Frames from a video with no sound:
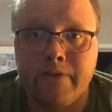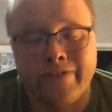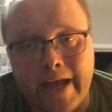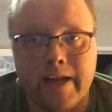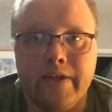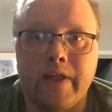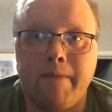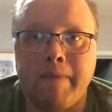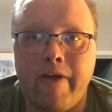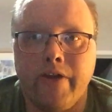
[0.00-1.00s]
Sadly,
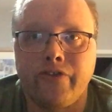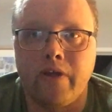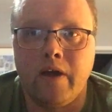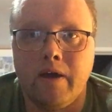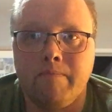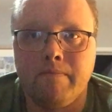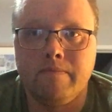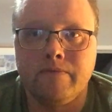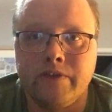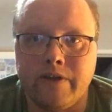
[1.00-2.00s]
that marriage
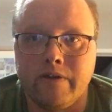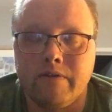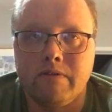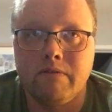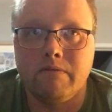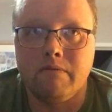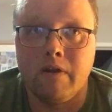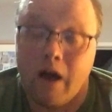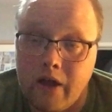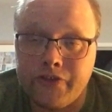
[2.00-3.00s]
didn't
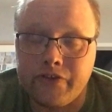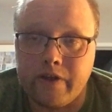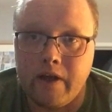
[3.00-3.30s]
last.